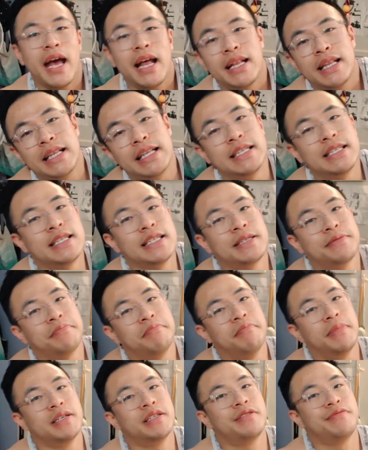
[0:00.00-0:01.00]
But yeah, this
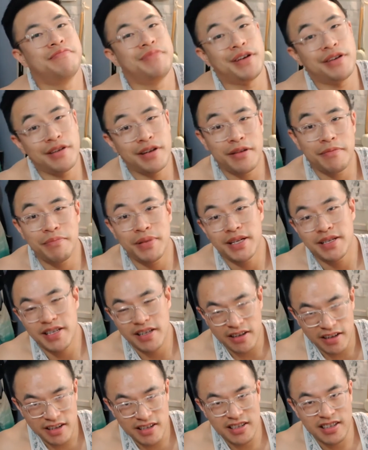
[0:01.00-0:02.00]
is much better than
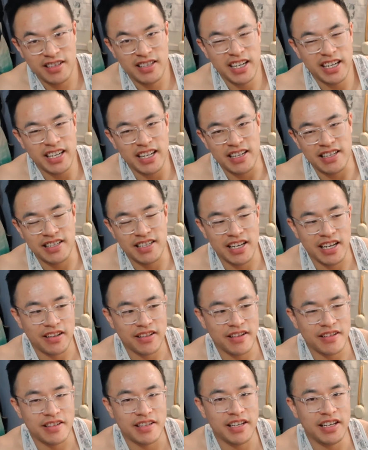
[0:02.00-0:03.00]
pissing on a stick and
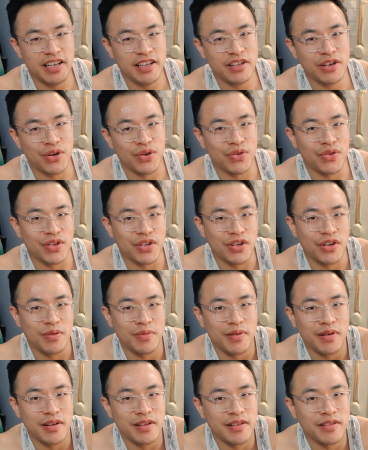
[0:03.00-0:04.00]
seeing if there's ketones in
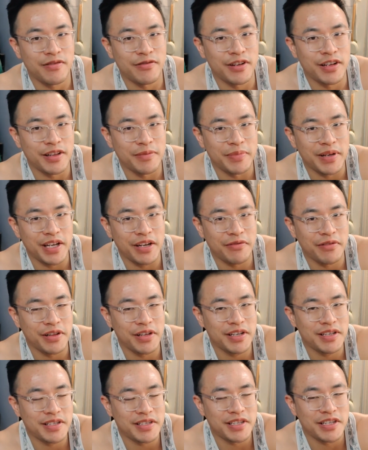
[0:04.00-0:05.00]
your being
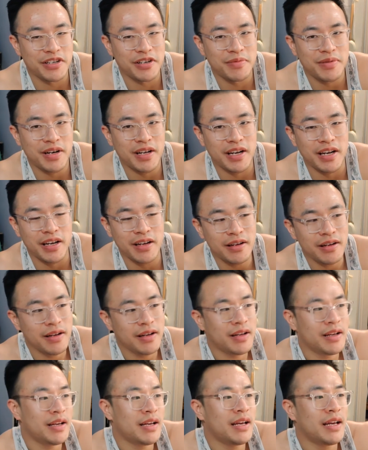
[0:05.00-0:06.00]
released in your body.